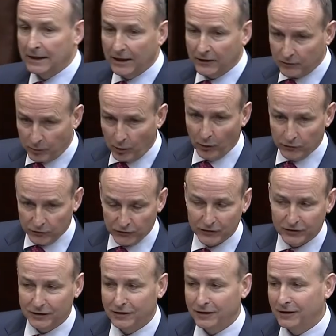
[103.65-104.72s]
as
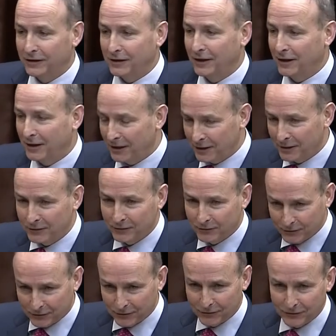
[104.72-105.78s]
opposed uh,
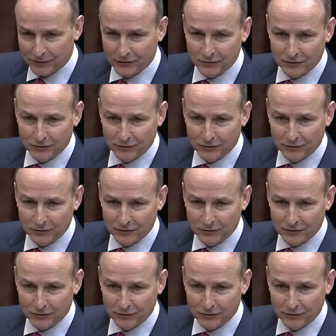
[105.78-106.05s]
to,